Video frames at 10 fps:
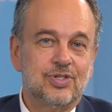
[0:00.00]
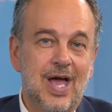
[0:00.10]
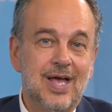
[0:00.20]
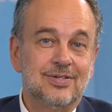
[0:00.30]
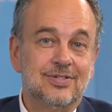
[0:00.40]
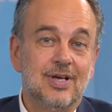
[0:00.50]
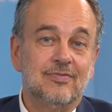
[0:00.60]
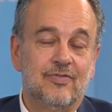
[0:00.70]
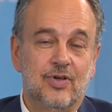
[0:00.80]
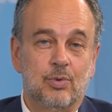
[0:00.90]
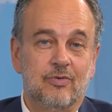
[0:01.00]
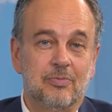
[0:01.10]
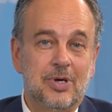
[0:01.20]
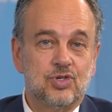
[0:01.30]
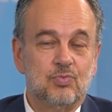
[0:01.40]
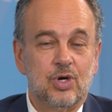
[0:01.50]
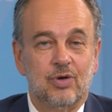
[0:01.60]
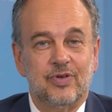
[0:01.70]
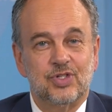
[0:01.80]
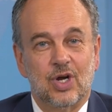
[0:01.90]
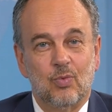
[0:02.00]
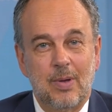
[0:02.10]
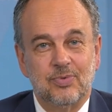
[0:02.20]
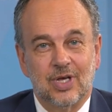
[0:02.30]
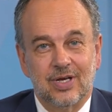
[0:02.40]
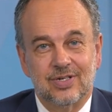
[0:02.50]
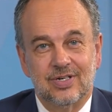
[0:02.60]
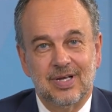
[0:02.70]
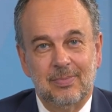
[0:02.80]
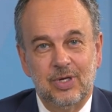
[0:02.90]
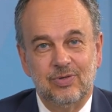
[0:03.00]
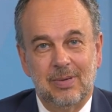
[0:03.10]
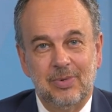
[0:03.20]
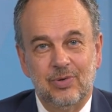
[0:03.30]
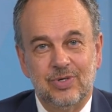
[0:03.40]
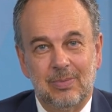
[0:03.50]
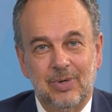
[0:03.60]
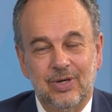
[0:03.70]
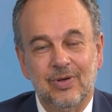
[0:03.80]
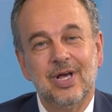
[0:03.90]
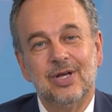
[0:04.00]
And for further information, why not visit our website at www.itu.int.